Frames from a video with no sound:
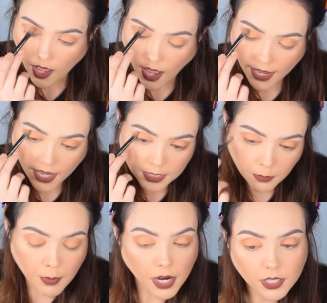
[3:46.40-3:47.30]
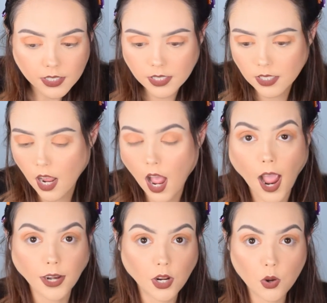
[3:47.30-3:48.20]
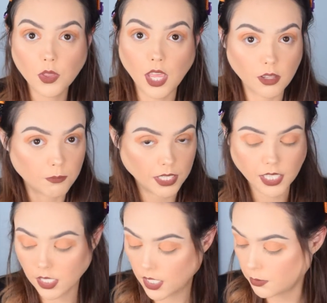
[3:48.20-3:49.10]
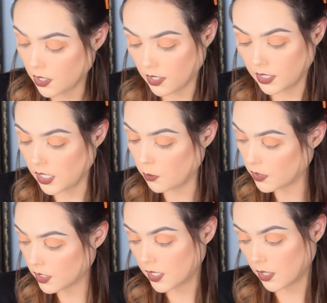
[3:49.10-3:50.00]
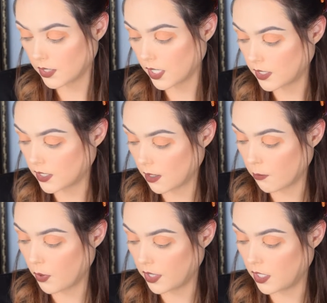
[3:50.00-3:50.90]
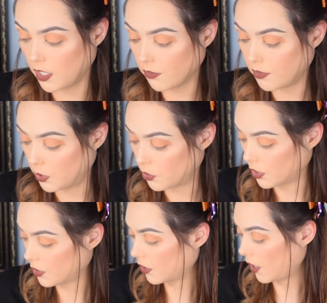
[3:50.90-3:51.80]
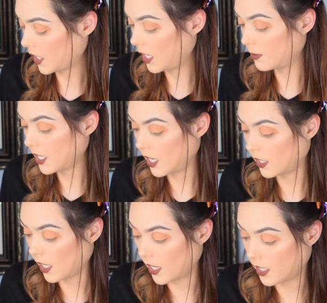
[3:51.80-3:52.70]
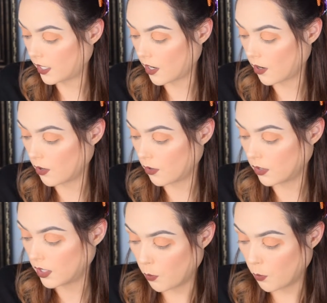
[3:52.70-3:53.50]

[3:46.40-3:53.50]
I asked my parents. I know they, my dad keeps talking, he wants to downsize at some point in the near future, so I keep saying like, you know,